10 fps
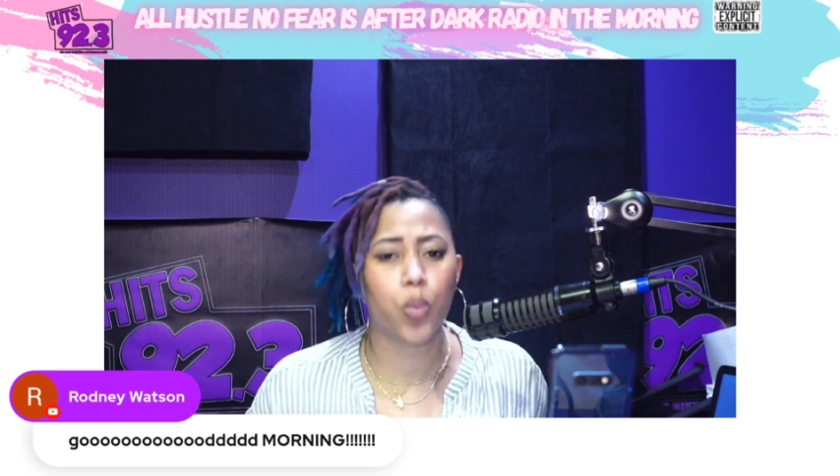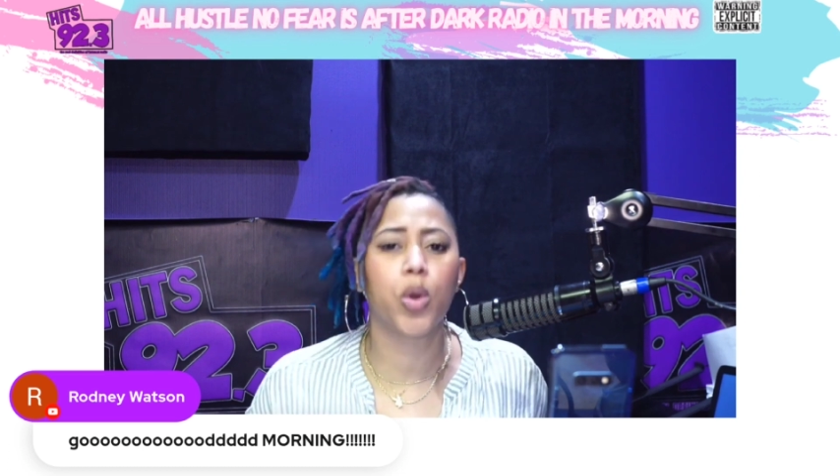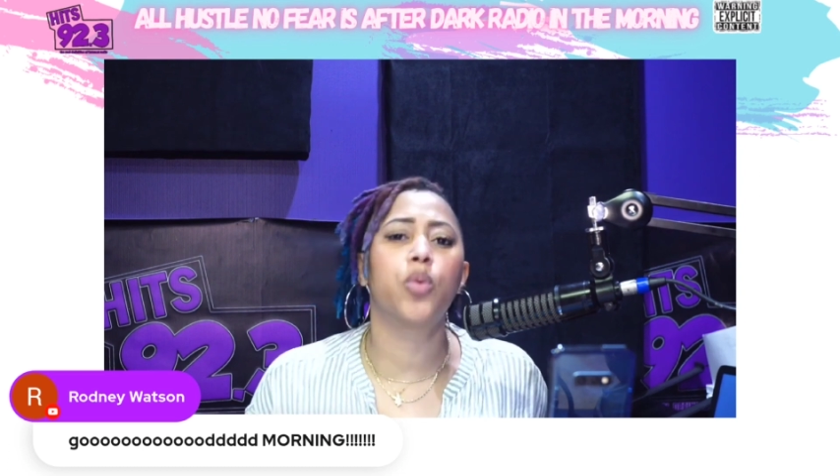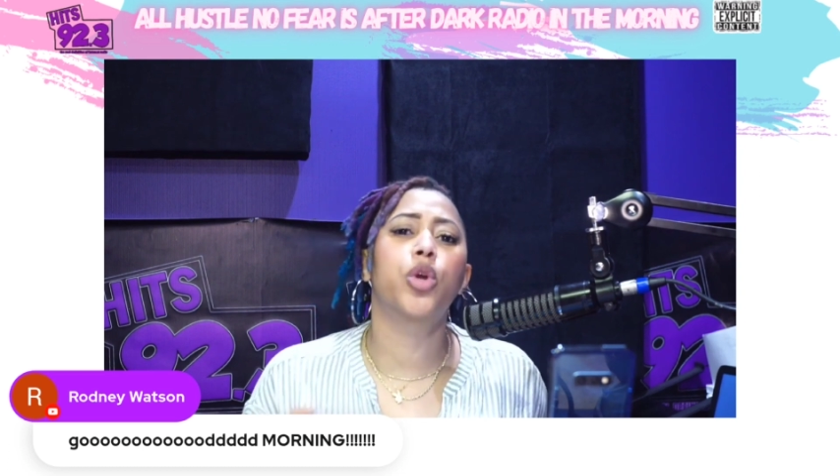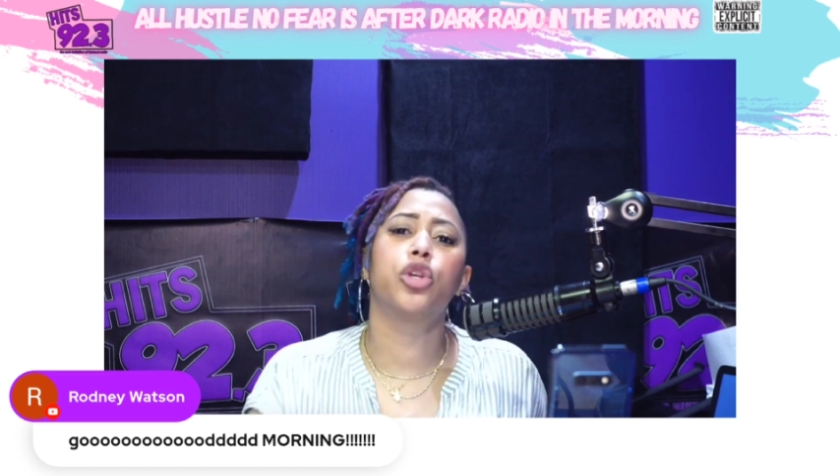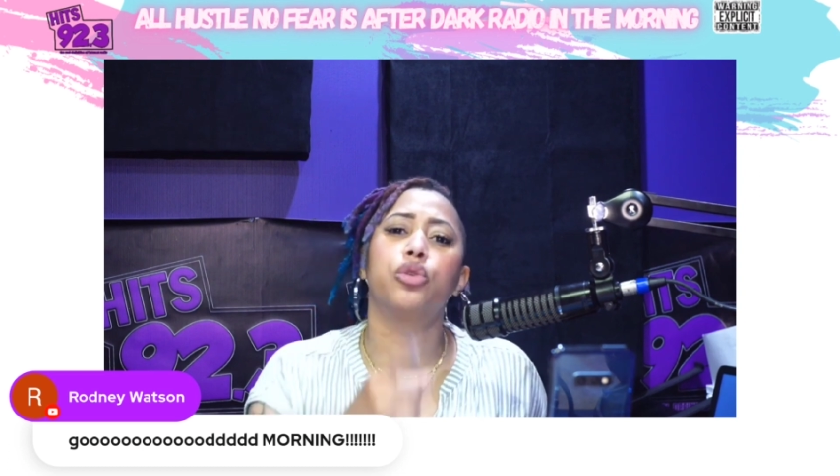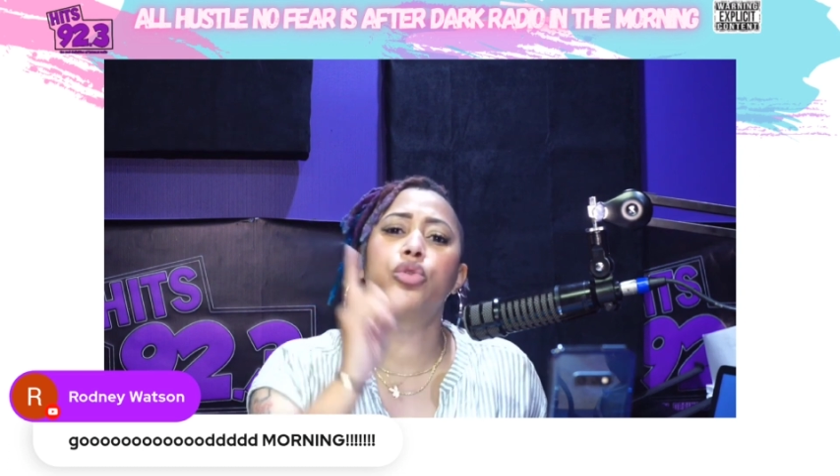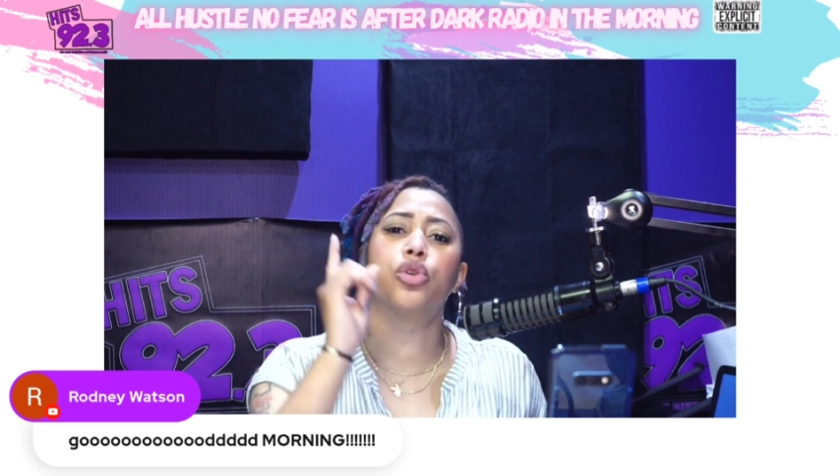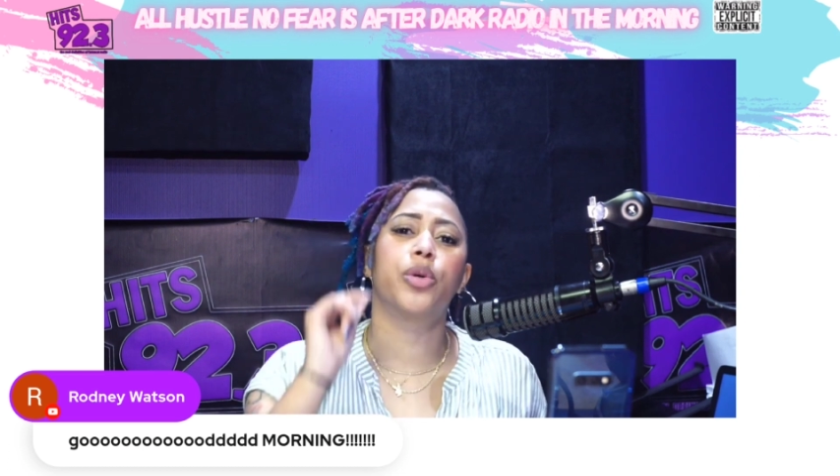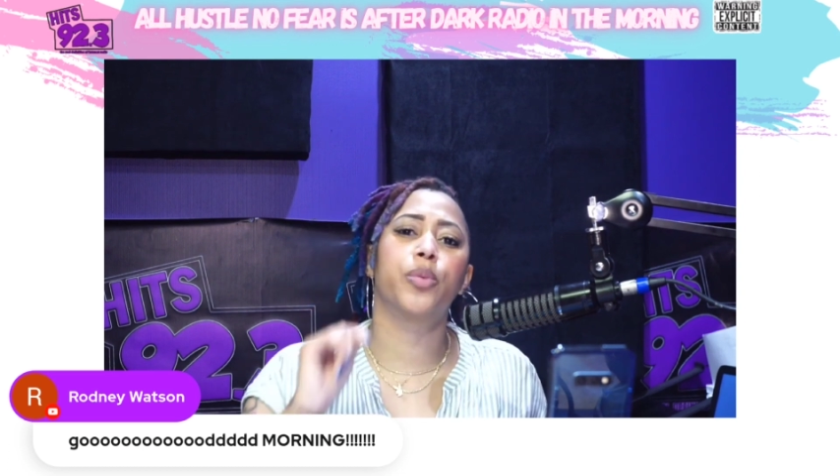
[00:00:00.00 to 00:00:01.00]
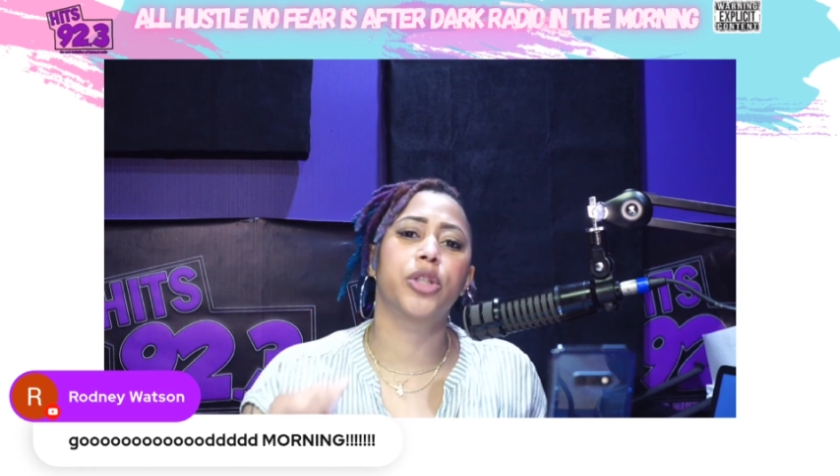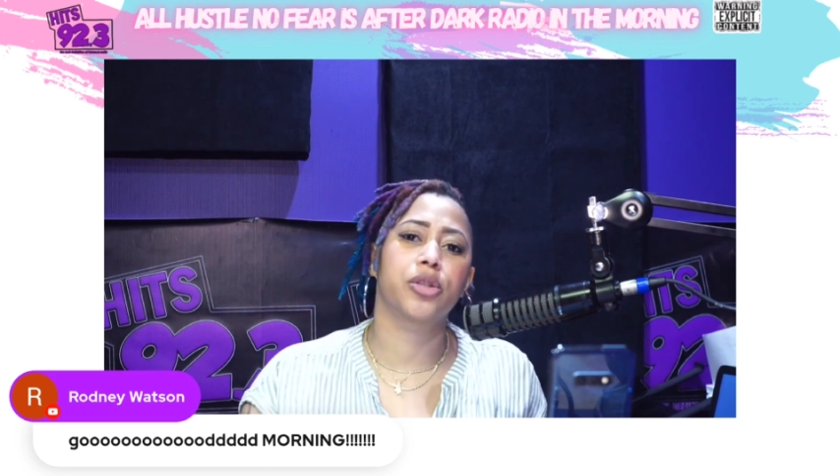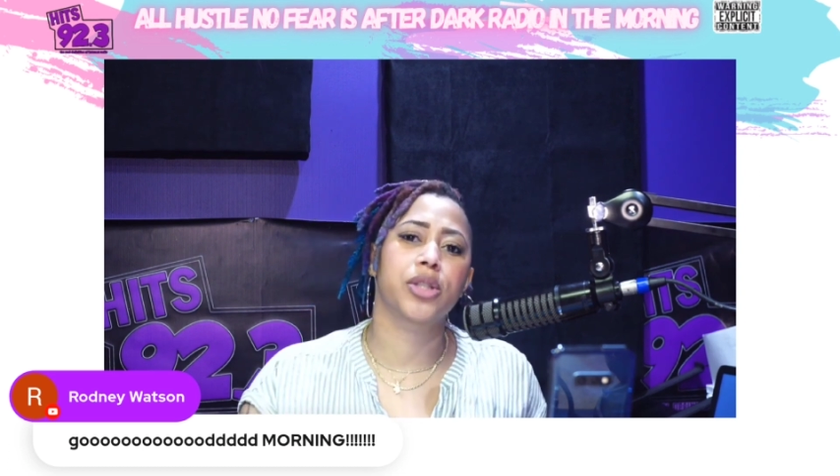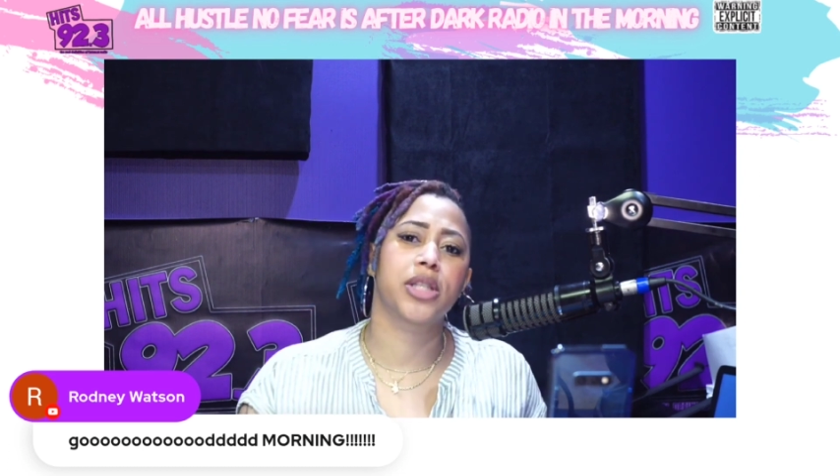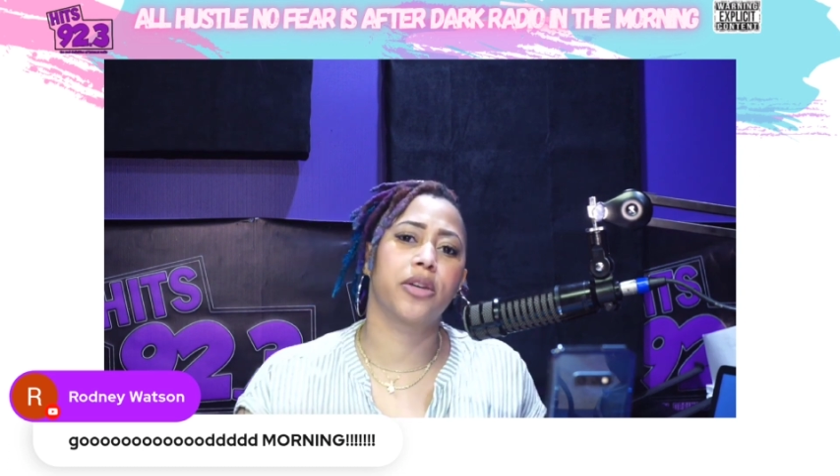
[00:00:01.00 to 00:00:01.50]
what were you doing with
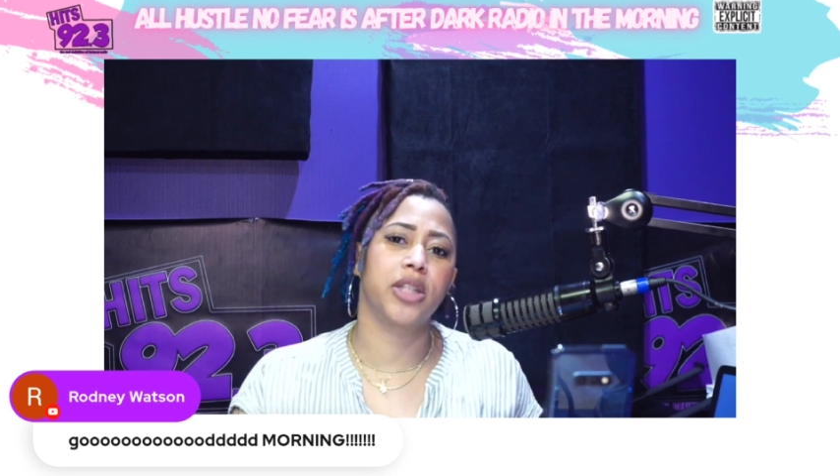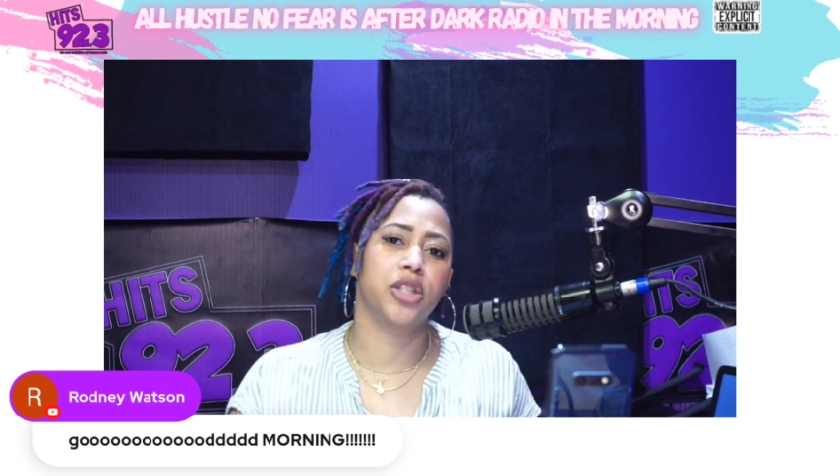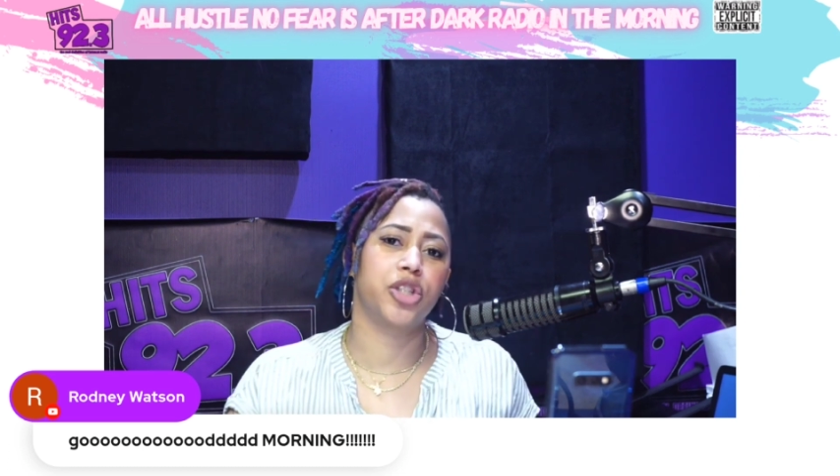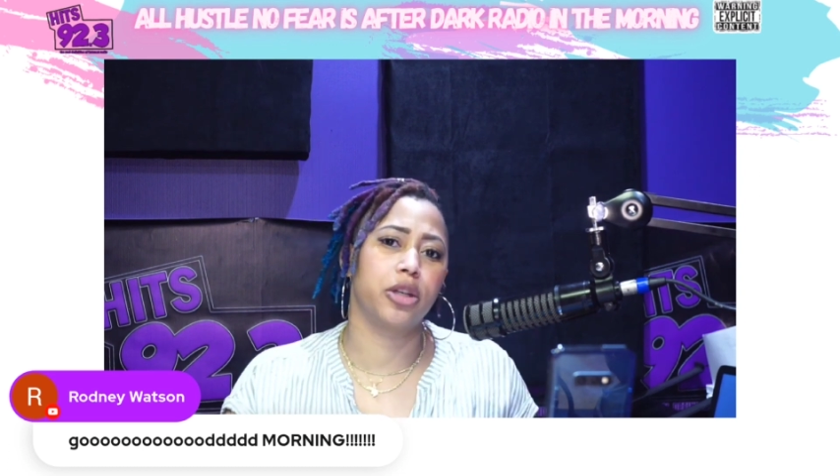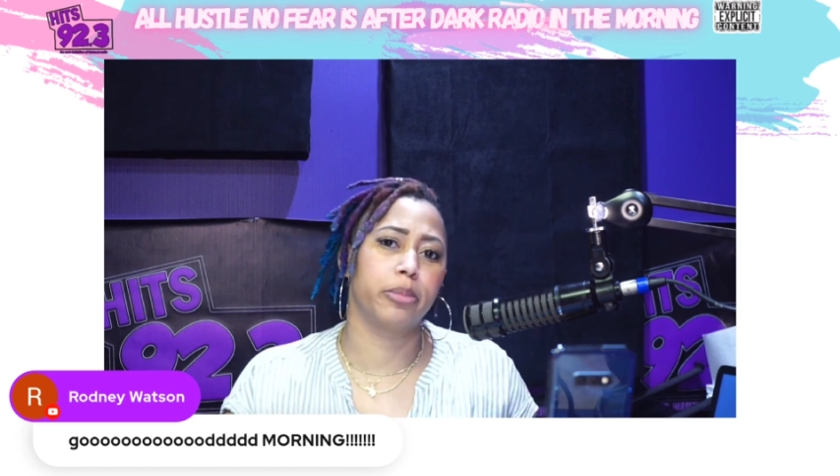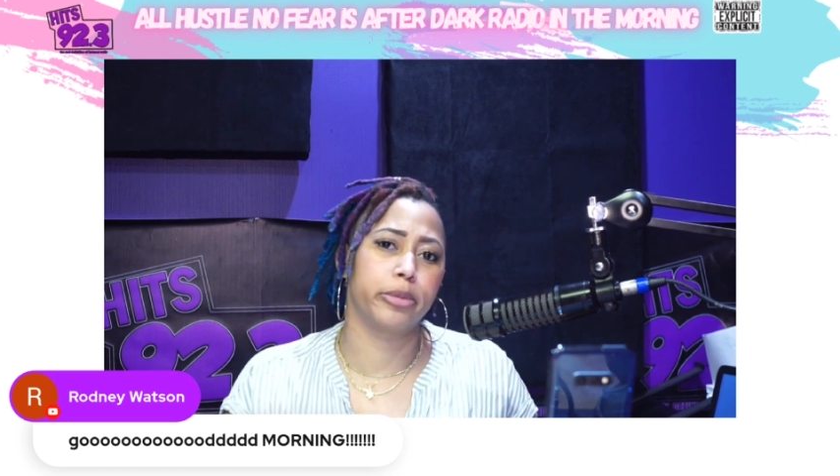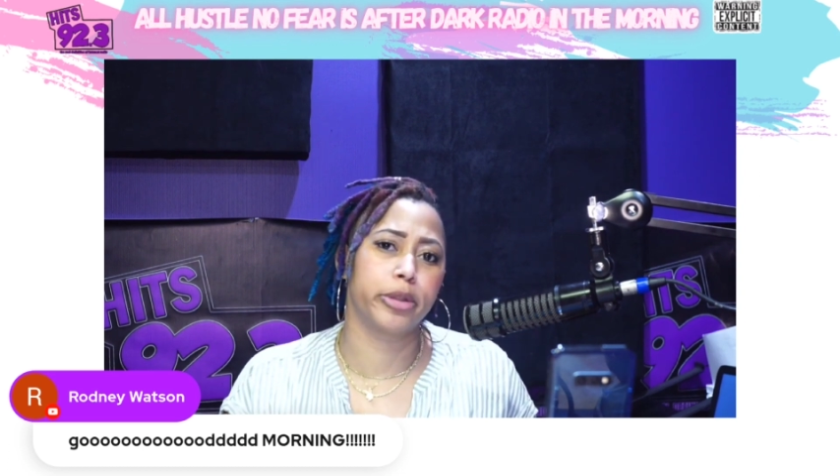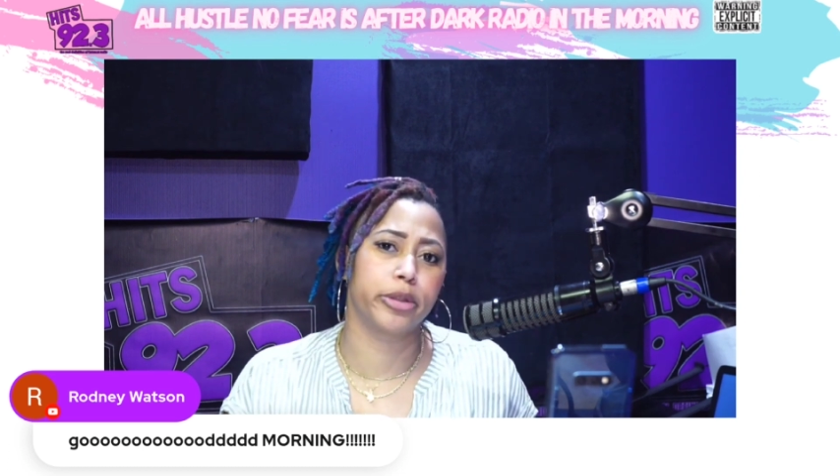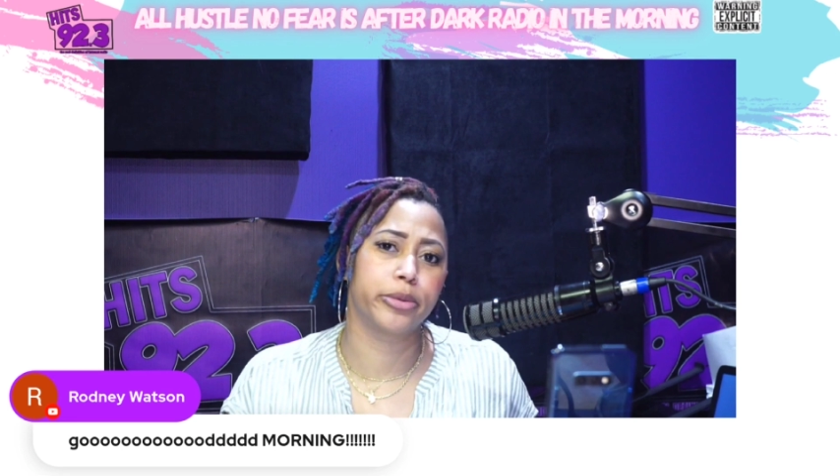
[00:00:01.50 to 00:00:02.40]
yourself this year, boo boo?